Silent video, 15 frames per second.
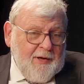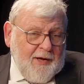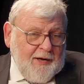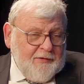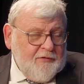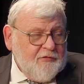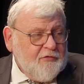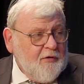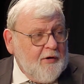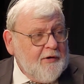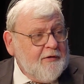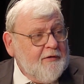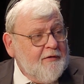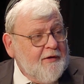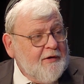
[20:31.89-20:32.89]
I decided
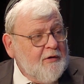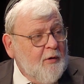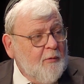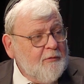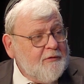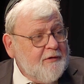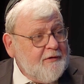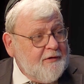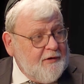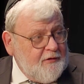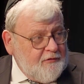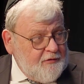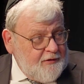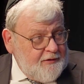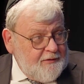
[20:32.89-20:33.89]
to then go into
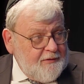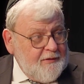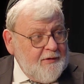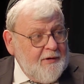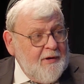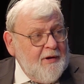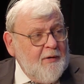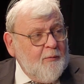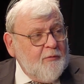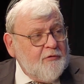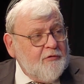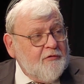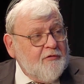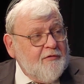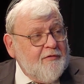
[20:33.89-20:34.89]
teaching, which
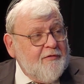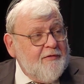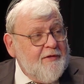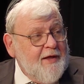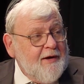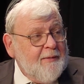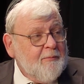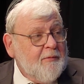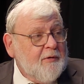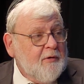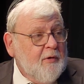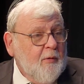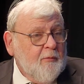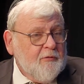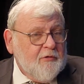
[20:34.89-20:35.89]
is then I'm going to
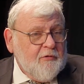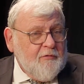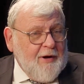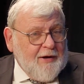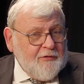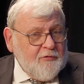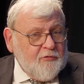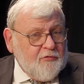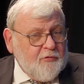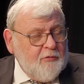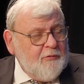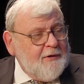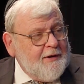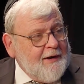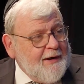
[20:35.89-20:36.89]
go into graduate school, and I